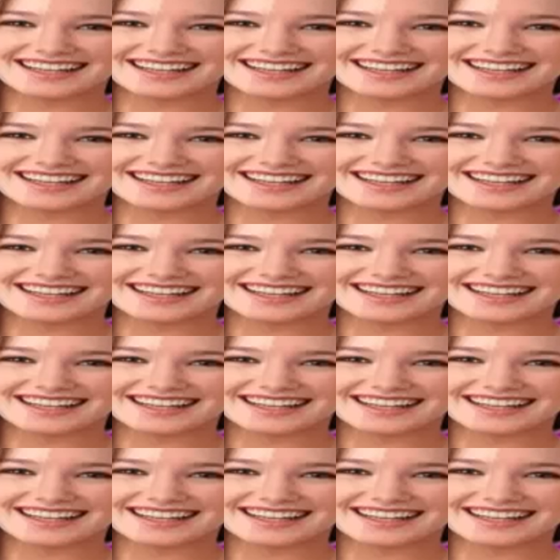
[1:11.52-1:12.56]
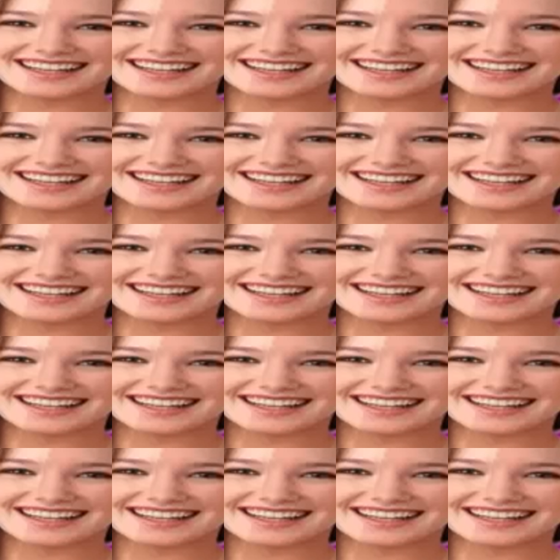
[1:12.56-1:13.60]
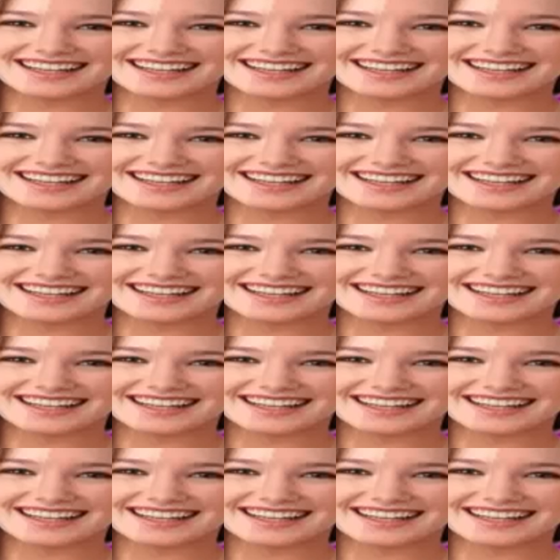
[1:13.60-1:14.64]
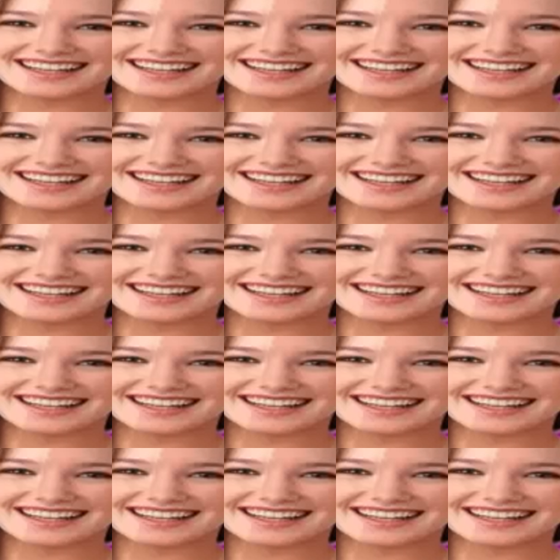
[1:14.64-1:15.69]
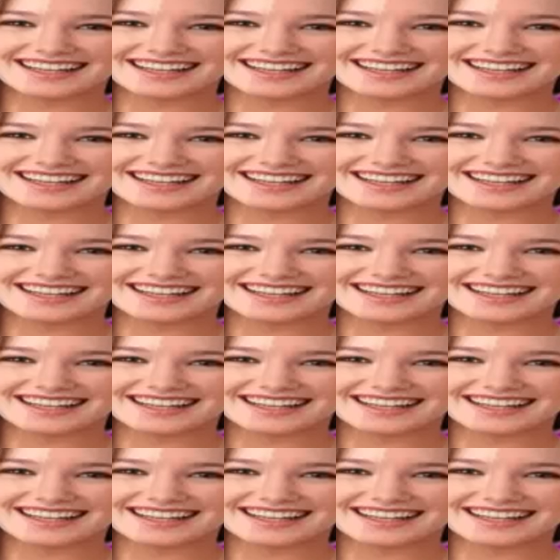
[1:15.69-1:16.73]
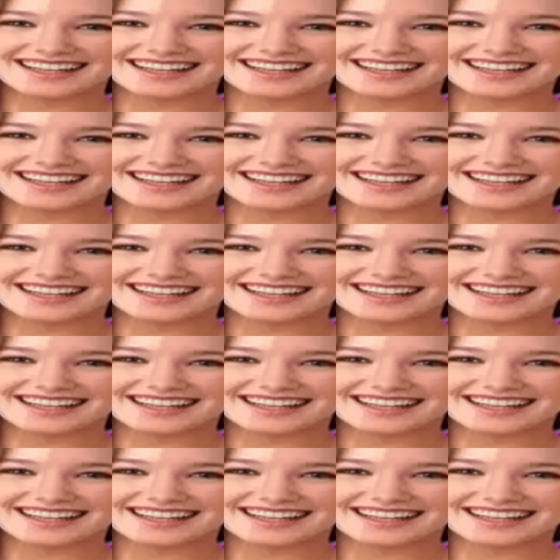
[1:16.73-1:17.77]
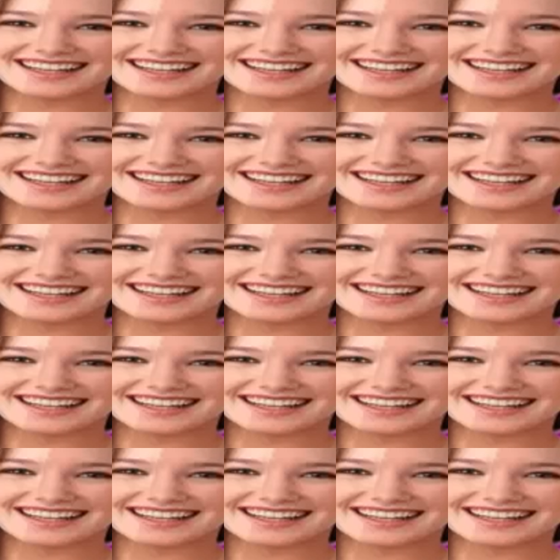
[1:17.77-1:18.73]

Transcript: This is a still picture; no speech is visible.